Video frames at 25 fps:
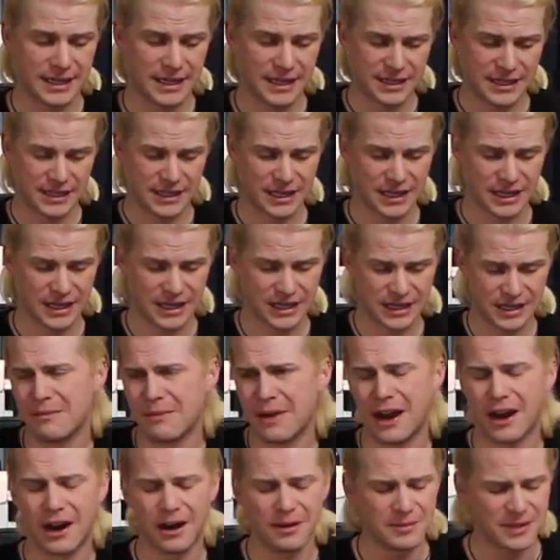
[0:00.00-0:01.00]
it.
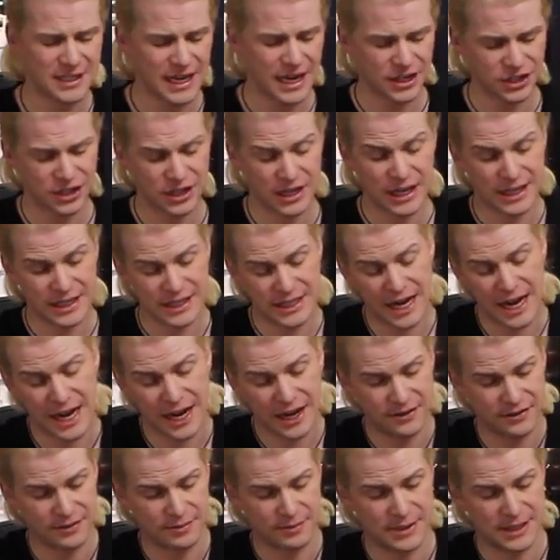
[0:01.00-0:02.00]
My arm is actually getting
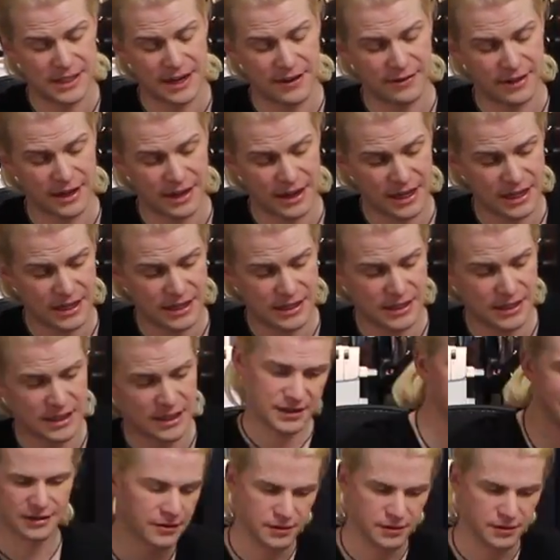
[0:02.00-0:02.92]
tired from stuffing this.